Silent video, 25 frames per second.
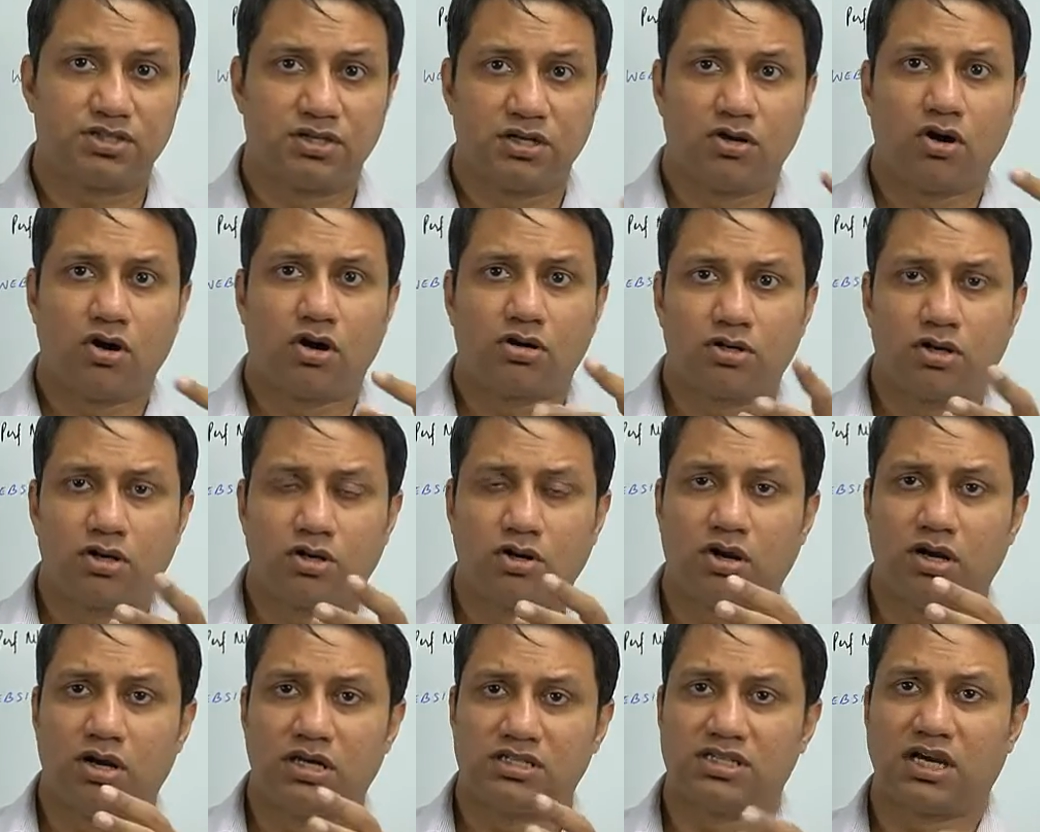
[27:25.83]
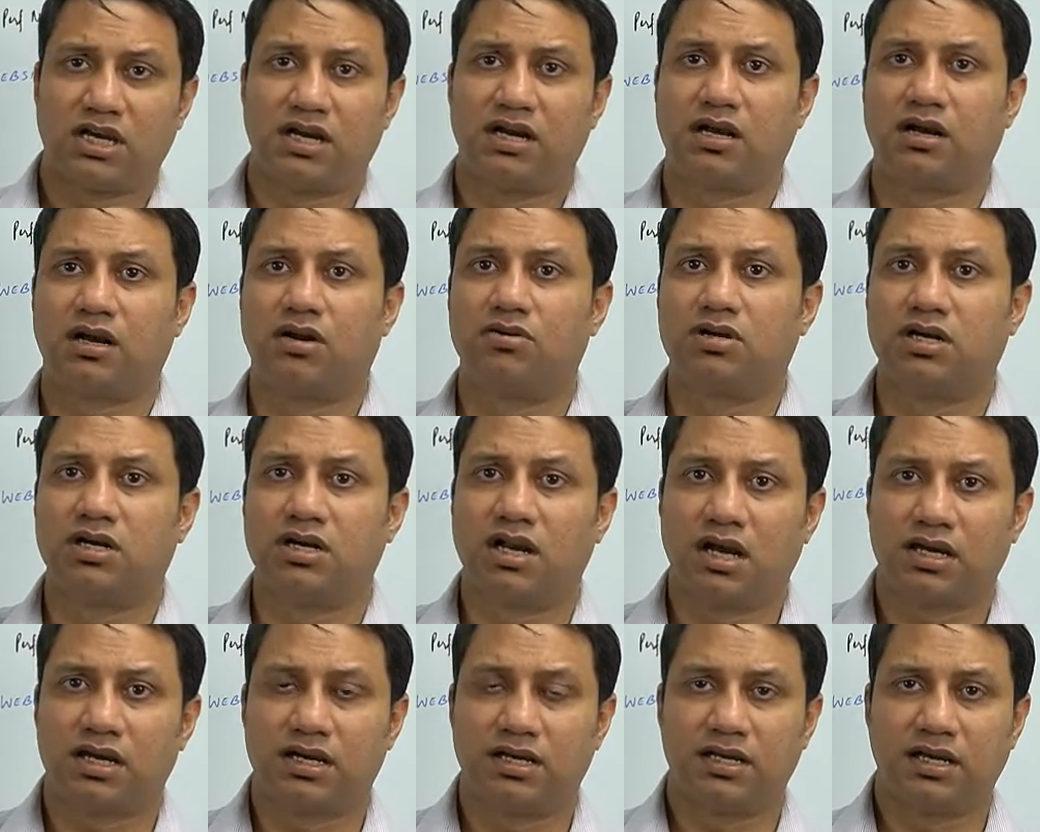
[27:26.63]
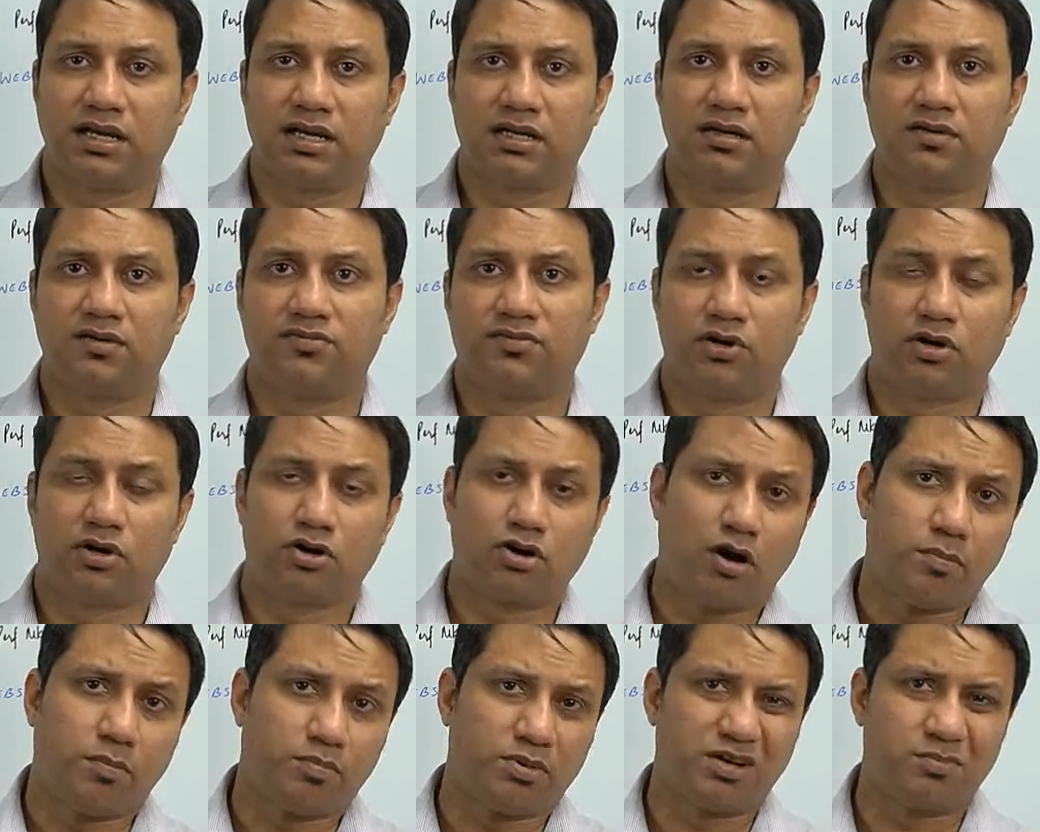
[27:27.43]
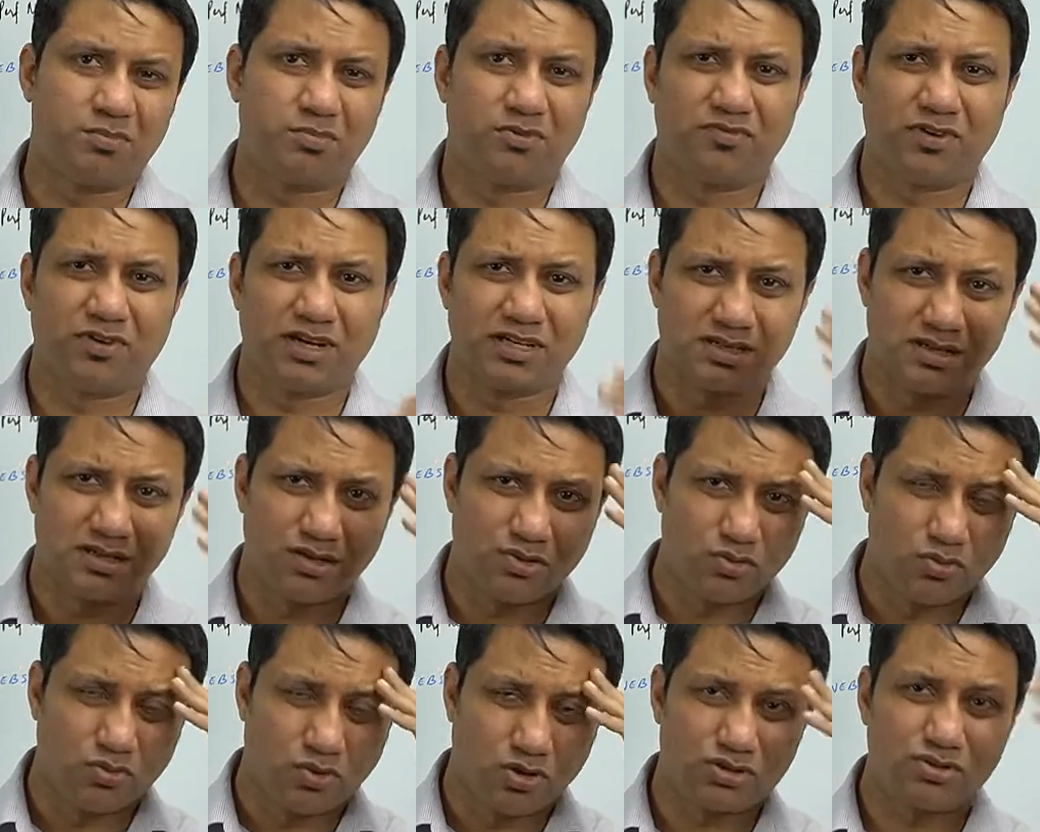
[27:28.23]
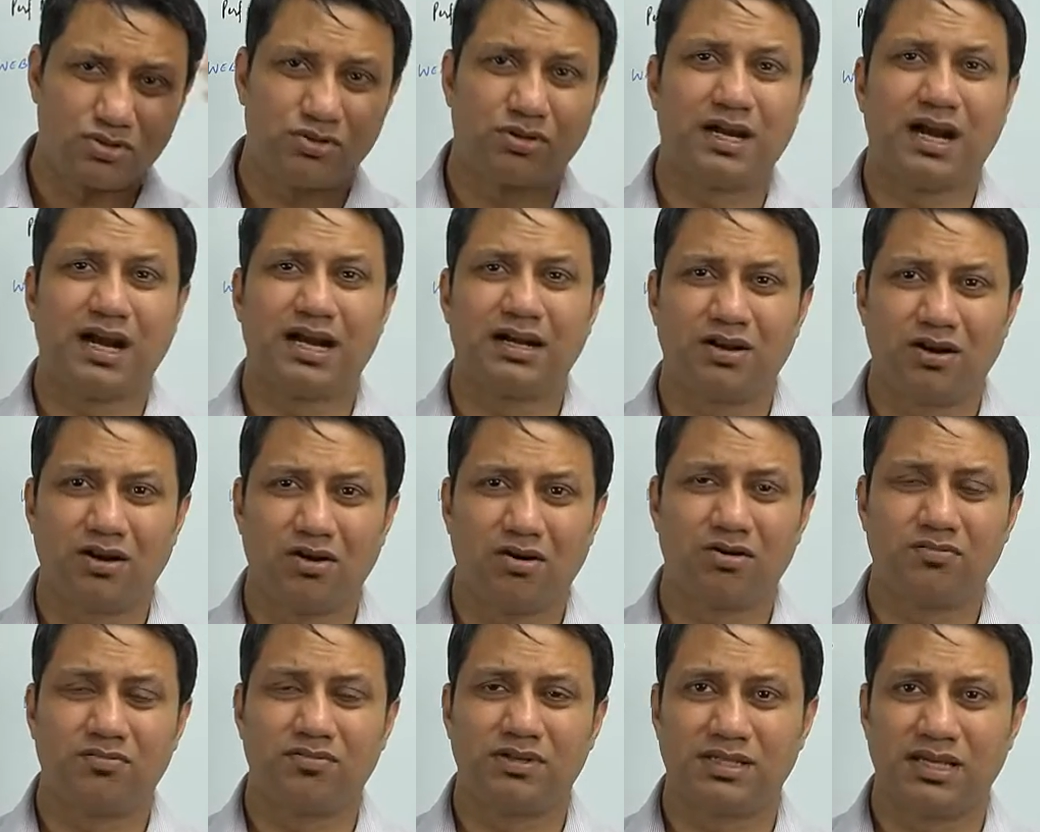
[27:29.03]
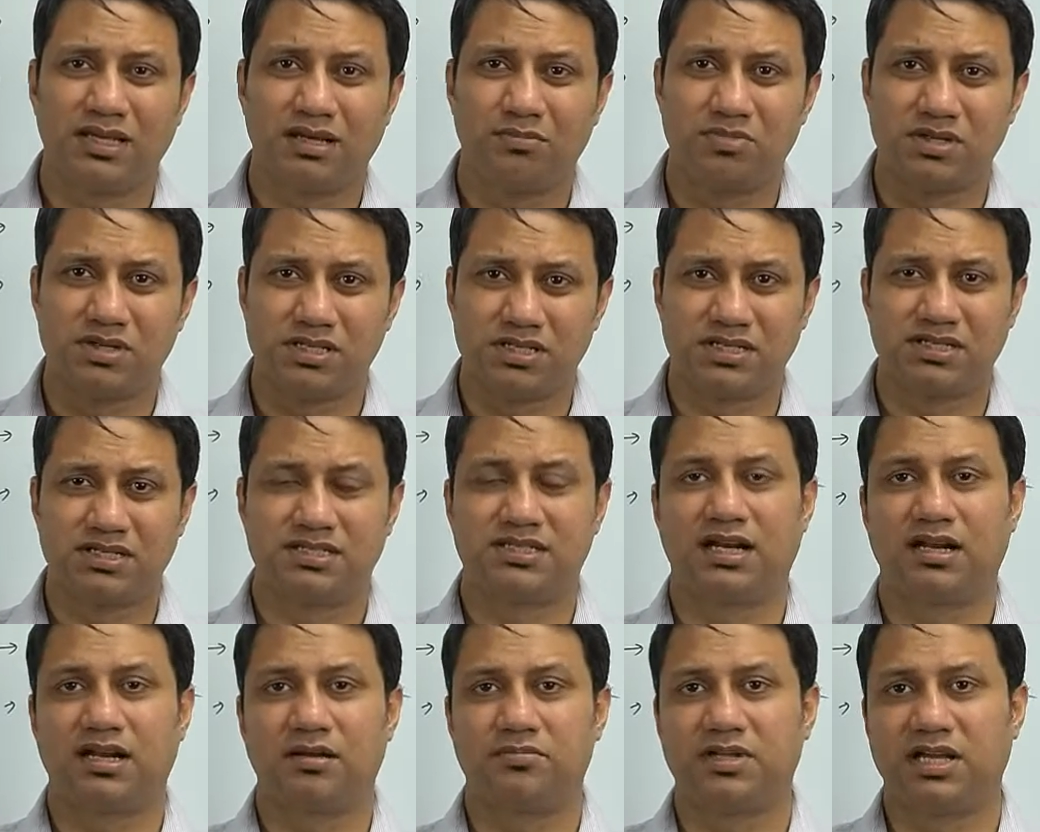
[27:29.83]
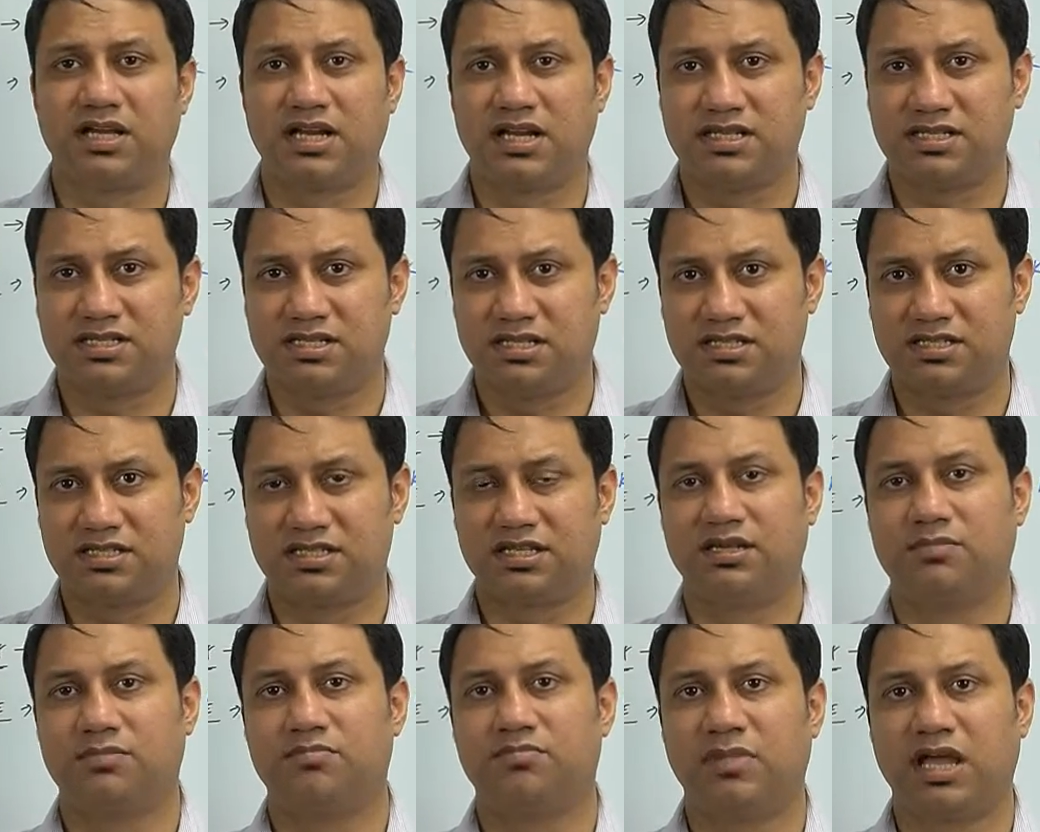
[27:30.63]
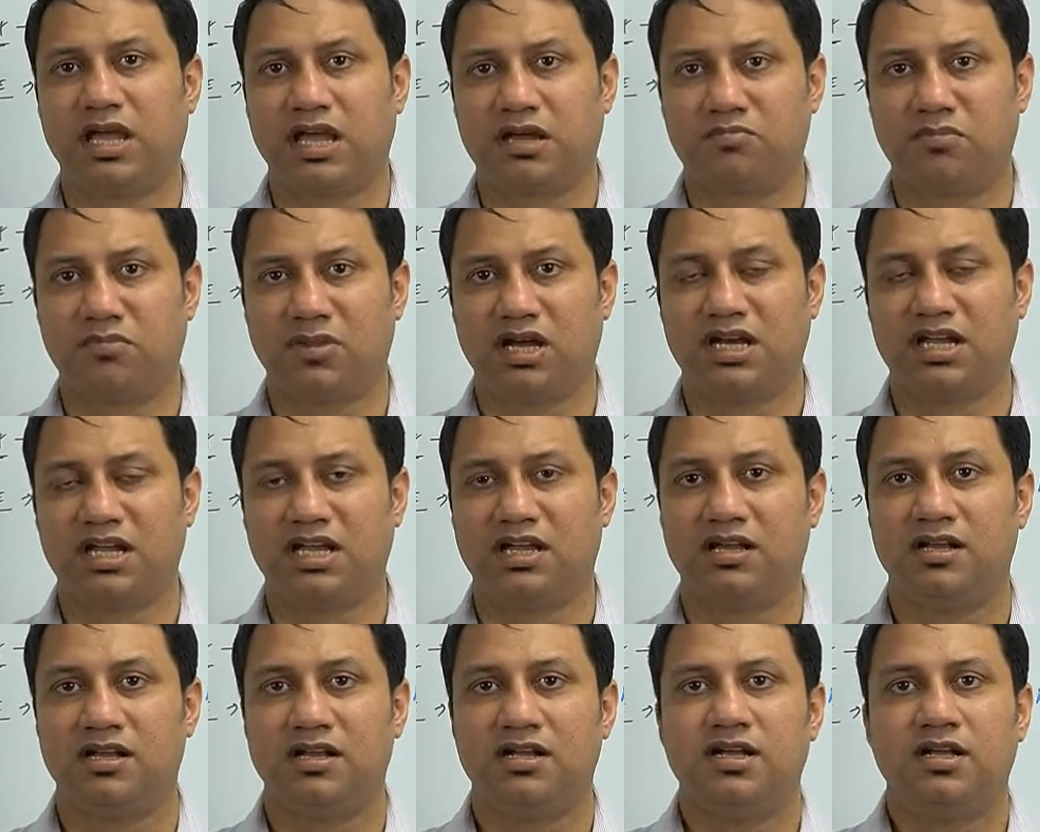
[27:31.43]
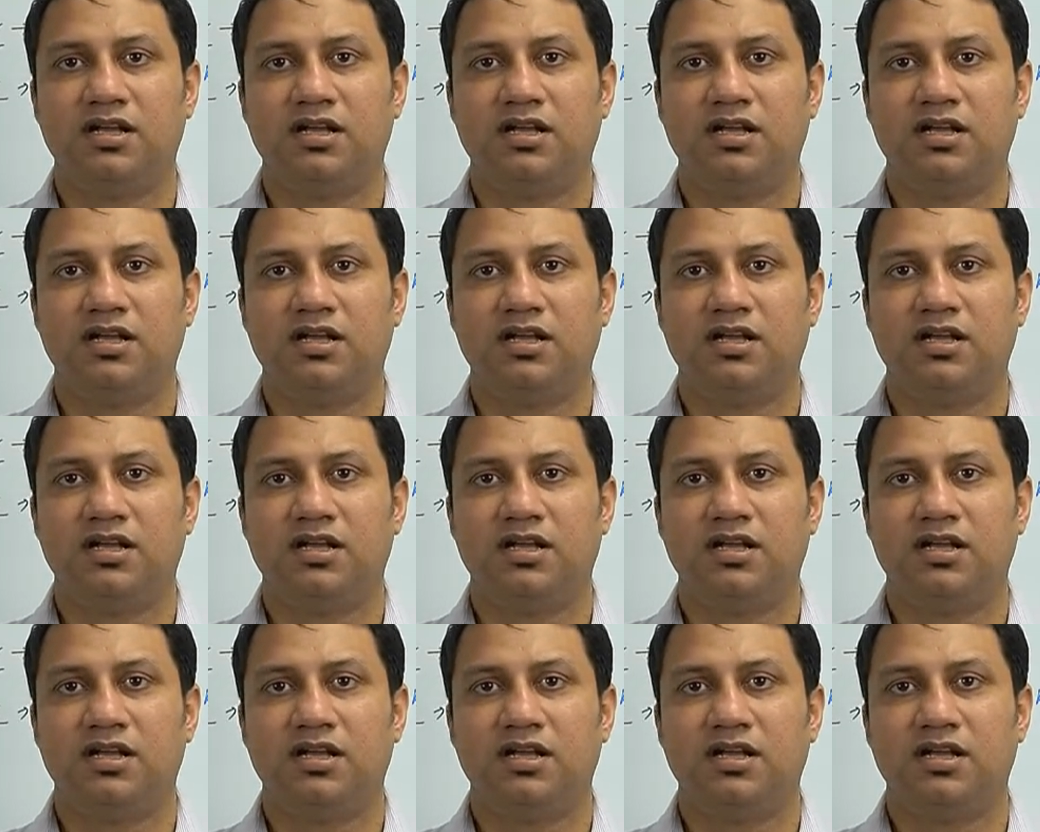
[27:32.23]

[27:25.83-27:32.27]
doctor, lawyer, chartered accountant, architect, if you're a corporate professional who wants to get along with their business, set up their agency, make money.